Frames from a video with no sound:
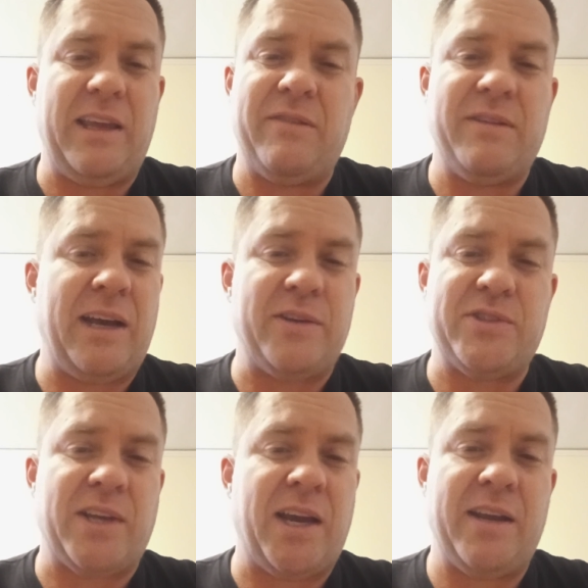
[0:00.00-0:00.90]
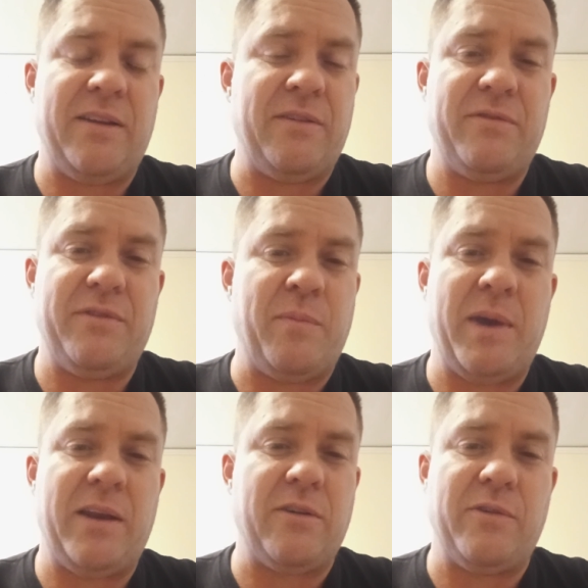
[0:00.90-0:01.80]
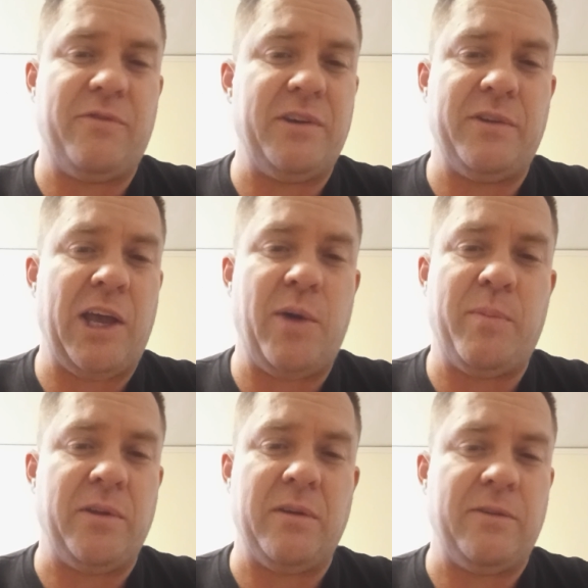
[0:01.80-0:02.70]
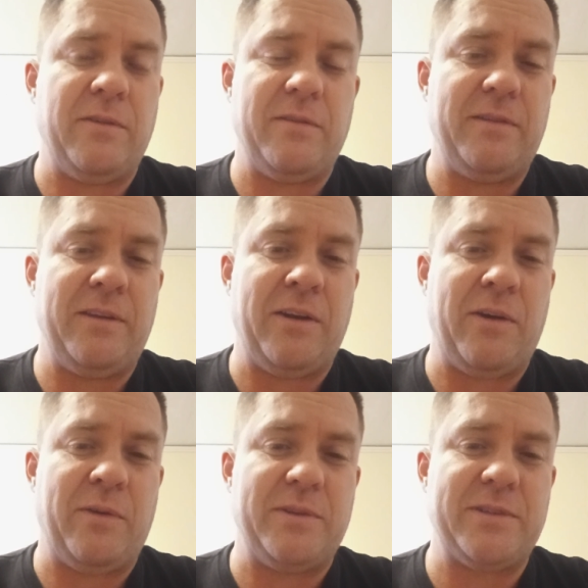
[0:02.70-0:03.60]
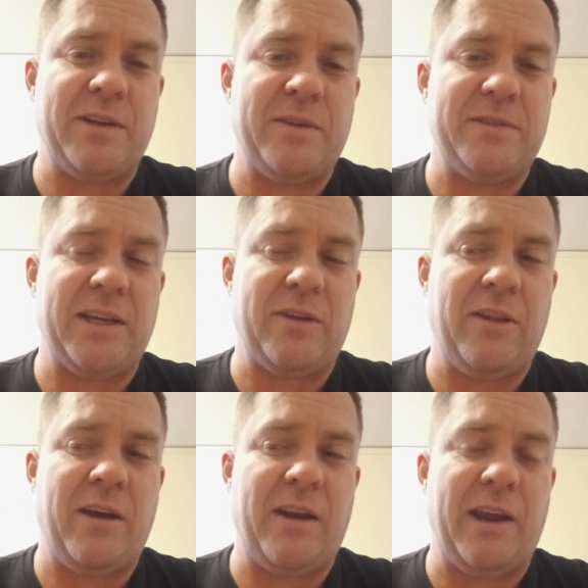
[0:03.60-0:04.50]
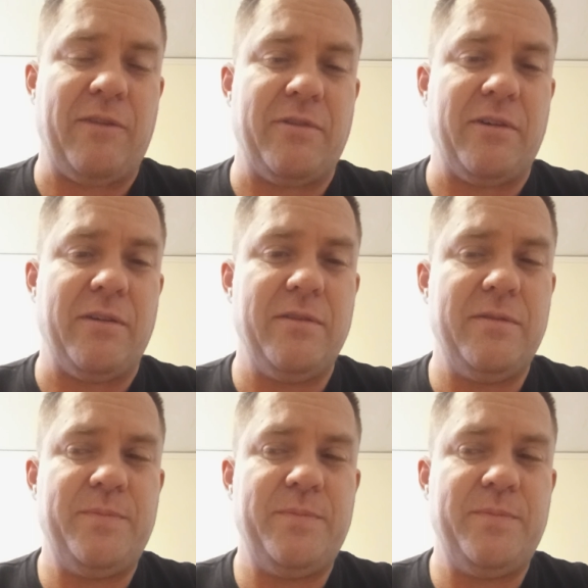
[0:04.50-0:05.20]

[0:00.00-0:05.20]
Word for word: even outside of the medical field helping you. You know, it's going to take a lot of effort